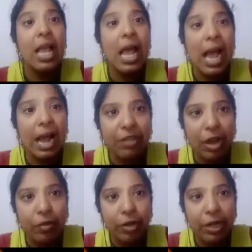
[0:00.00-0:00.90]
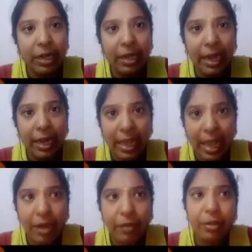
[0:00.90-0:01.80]
and we have to take
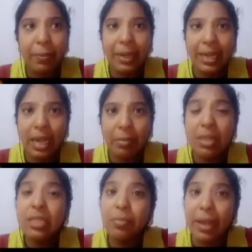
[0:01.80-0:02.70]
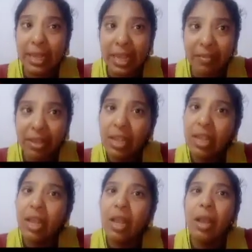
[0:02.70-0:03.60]
care of the pet animals by giving
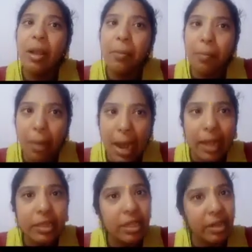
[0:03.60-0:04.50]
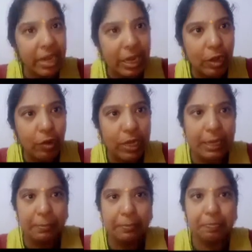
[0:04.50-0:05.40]
bath regularly.
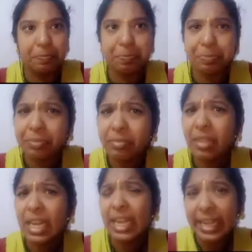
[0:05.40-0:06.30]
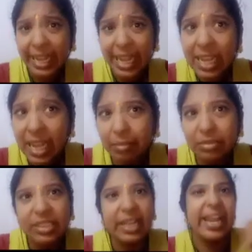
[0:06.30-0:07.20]
Here comes
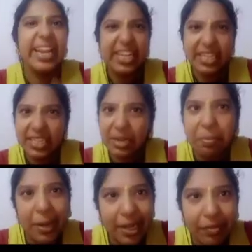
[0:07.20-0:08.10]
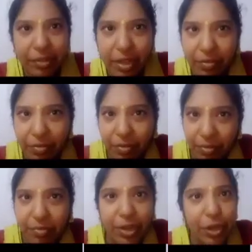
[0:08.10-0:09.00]
the interesting part of the
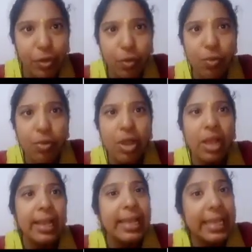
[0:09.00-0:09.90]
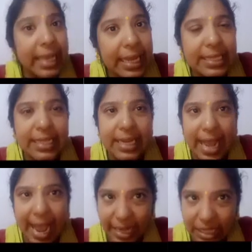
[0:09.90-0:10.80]
video. Here is an
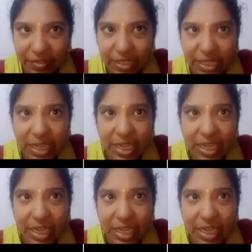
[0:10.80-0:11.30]
activity.